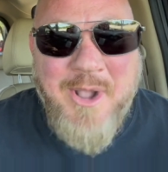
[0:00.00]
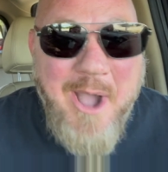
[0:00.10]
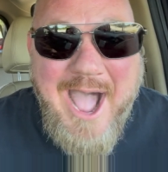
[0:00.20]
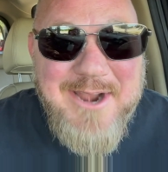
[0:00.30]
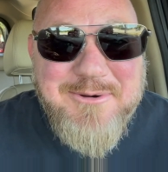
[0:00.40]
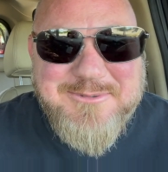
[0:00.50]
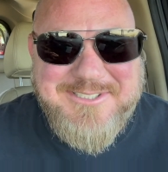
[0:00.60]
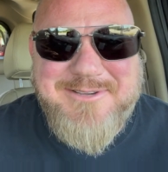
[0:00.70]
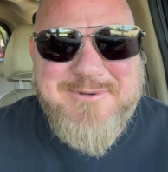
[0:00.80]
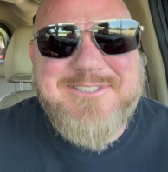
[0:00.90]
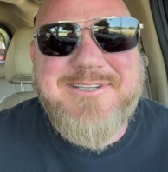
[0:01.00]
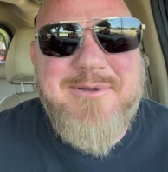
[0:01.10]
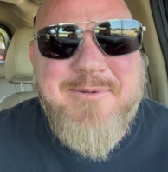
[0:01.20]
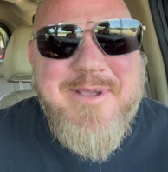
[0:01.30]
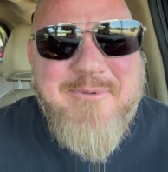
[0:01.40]
I don't see what's going
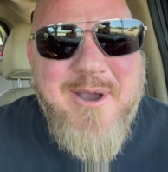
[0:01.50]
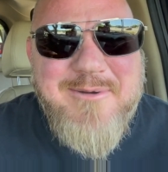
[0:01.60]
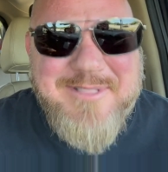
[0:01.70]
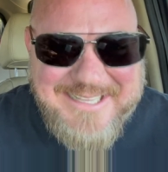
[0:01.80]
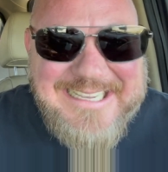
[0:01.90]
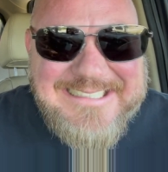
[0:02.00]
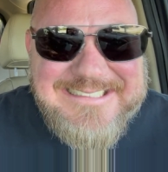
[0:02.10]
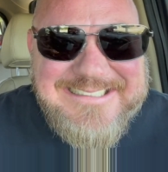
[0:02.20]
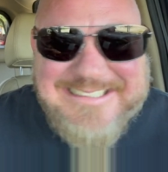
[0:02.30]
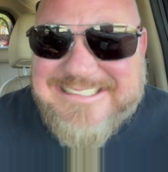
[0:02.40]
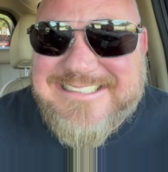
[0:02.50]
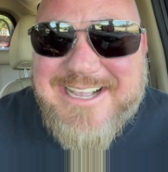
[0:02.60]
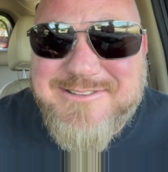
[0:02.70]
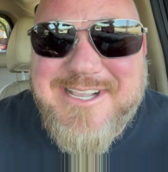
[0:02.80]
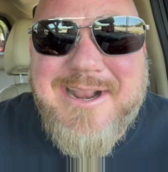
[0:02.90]
to be wrong with this. This
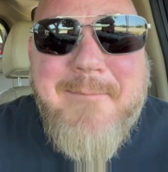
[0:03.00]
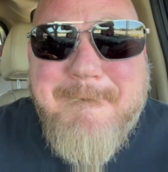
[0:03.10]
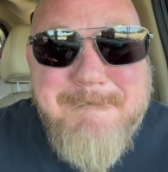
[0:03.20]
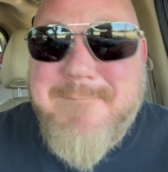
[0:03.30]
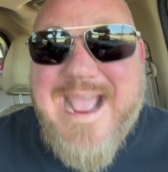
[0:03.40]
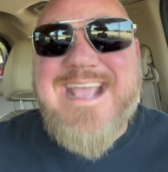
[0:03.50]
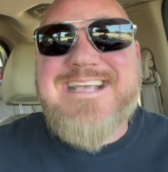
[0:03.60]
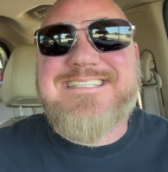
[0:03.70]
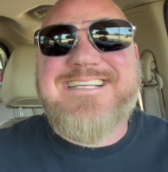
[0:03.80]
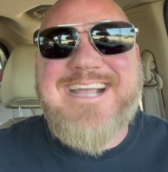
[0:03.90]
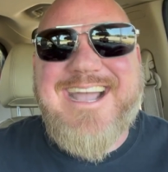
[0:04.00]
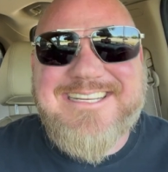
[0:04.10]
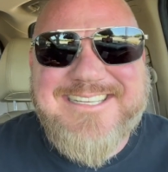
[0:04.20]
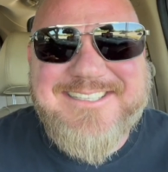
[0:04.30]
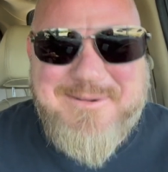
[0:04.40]
sounds like an amazing
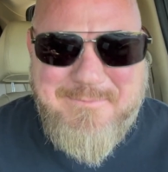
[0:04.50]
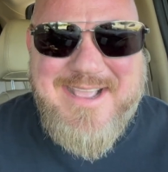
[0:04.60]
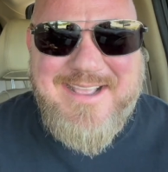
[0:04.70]
idea to me.